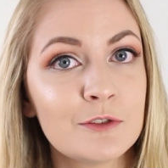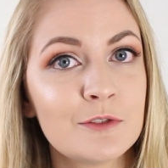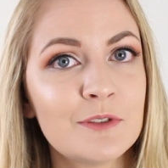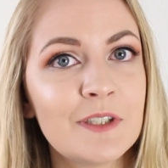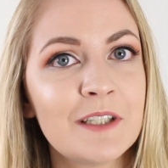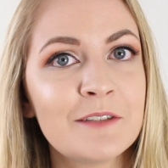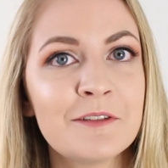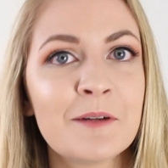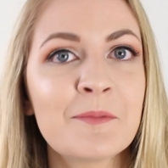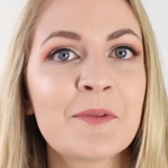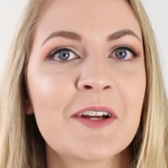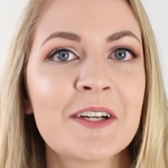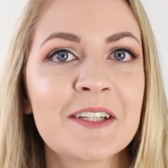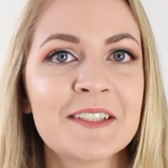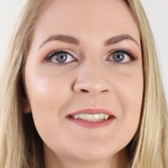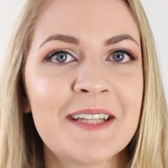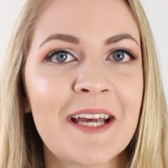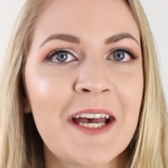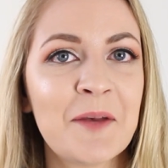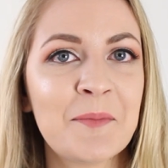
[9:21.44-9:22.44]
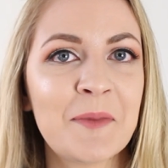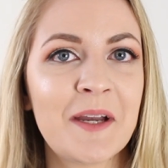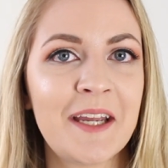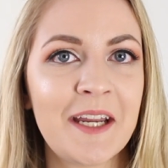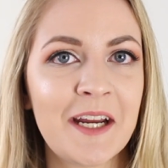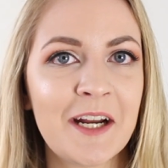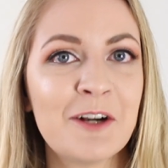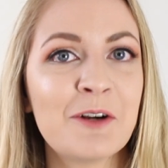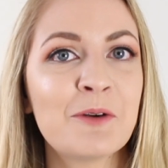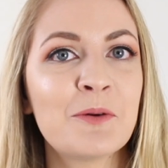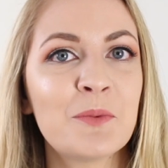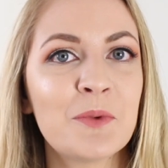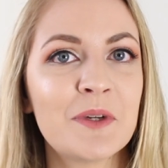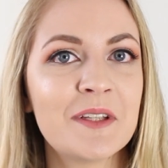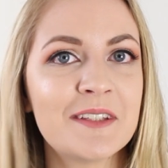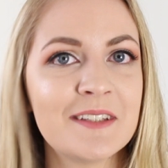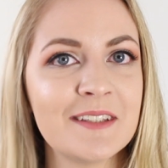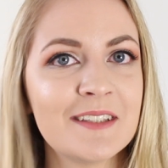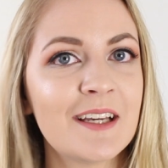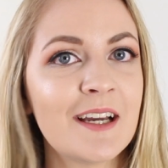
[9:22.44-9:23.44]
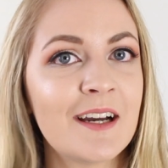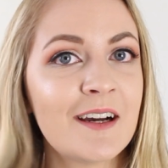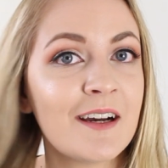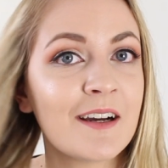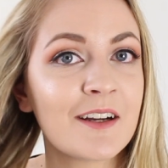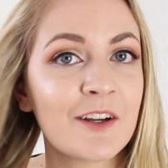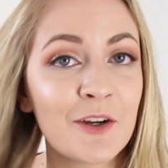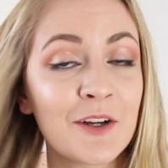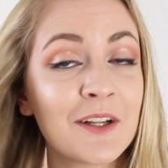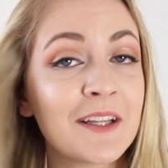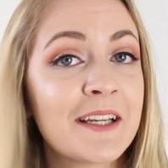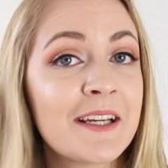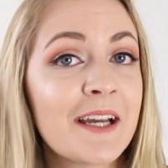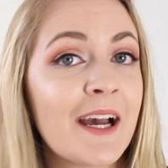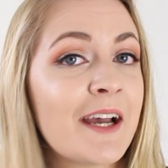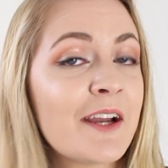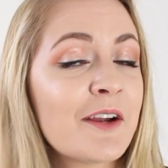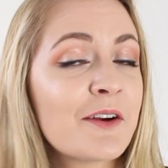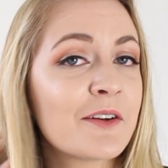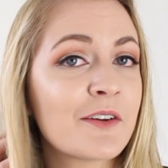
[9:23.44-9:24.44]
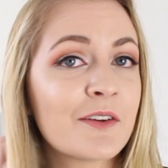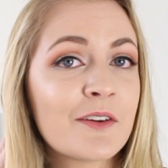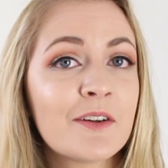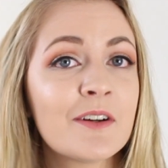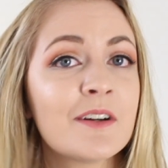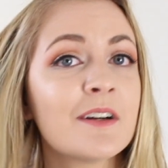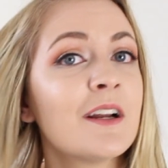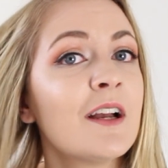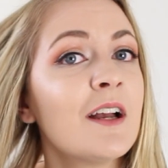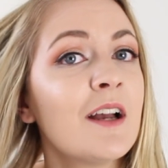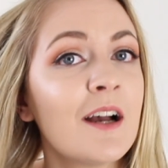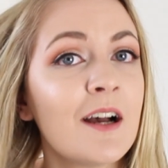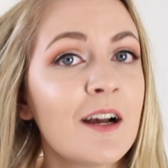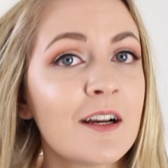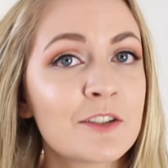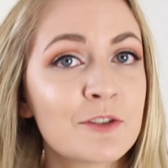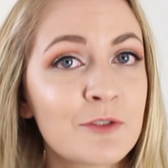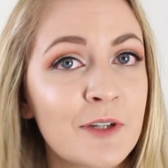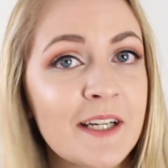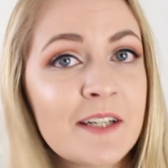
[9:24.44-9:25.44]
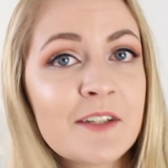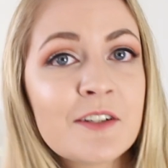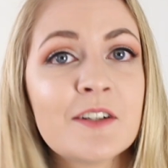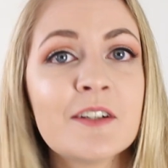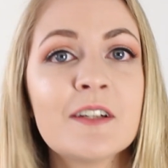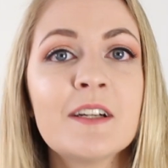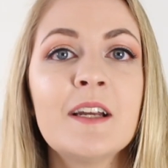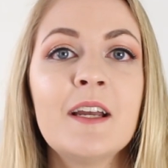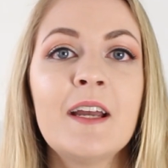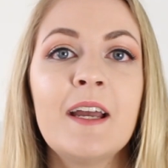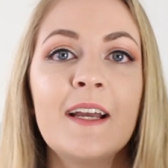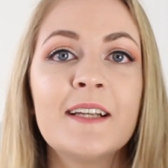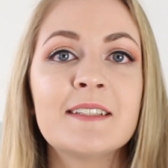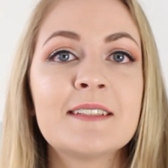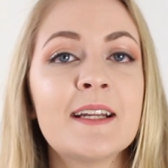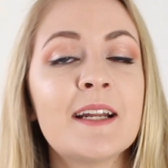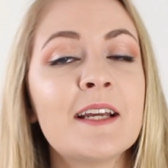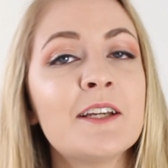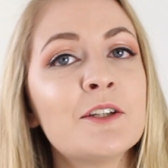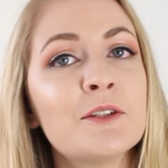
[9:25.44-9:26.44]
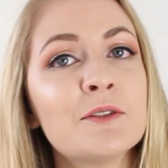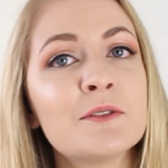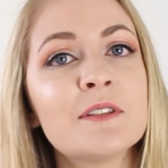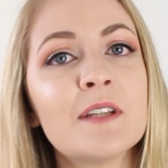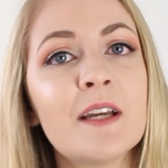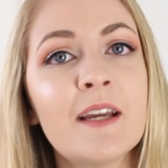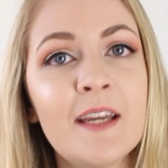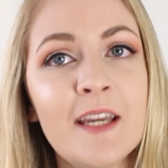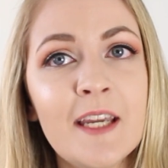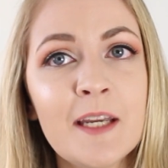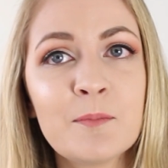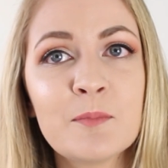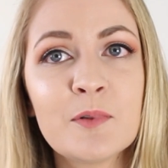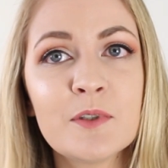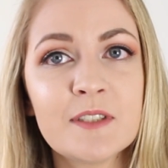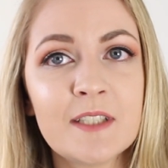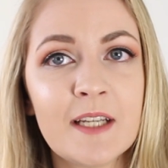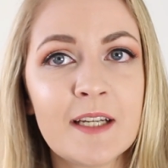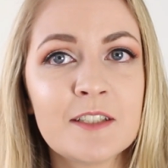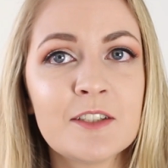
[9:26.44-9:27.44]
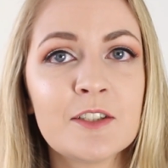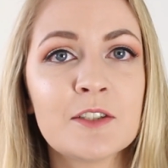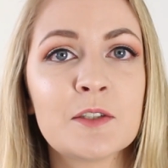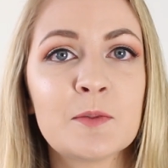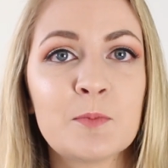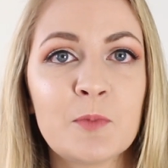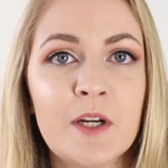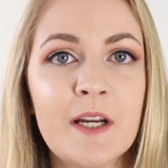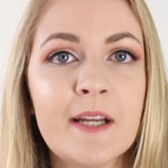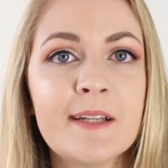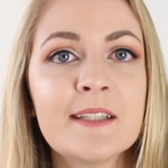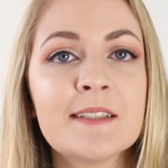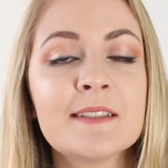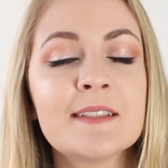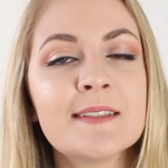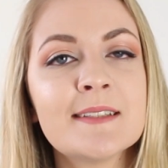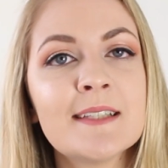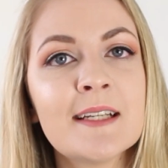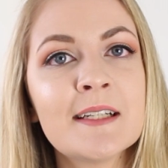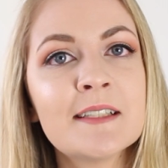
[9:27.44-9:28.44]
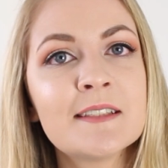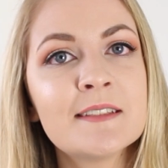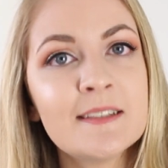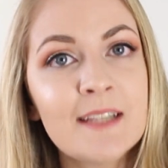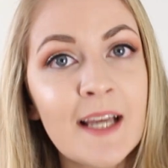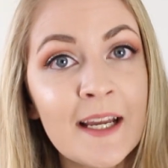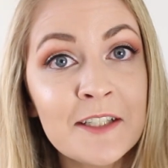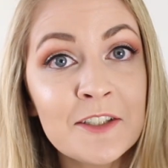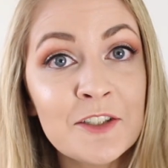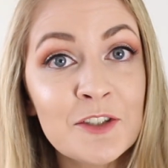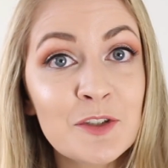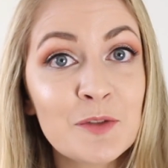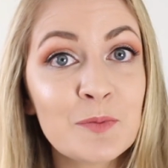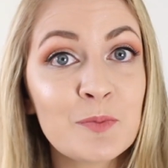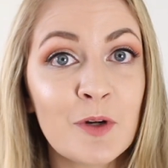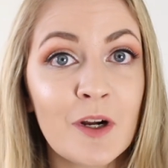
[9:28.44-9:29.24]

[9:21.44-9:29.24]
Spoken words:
if I'm gonna style my hair with a curling iron or a straightener is that I use a heat protection spray. This is an essential